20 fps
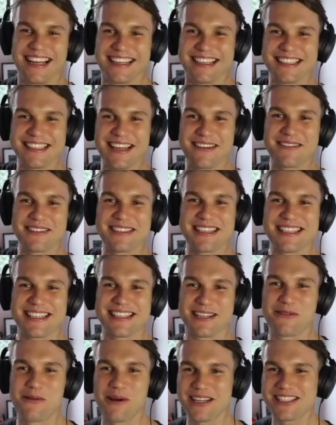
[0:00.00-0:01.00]
there was just a
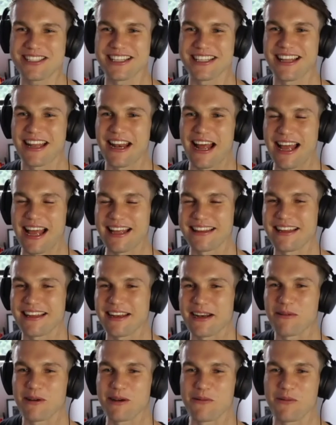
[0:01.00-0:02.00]
question that I had that I
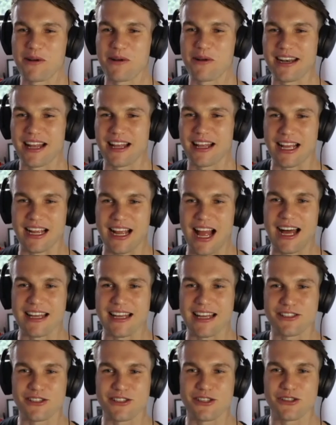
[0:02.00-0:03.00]
really wanted to like
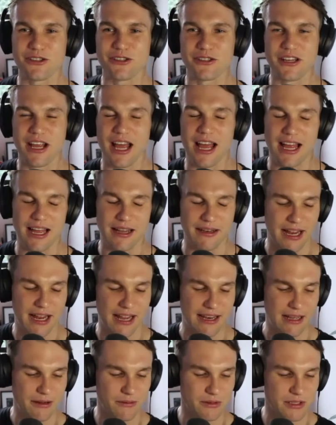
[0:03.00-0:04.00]
ask you, and
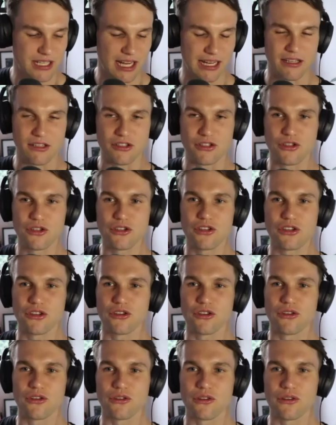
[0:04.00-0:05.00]
that was like, do you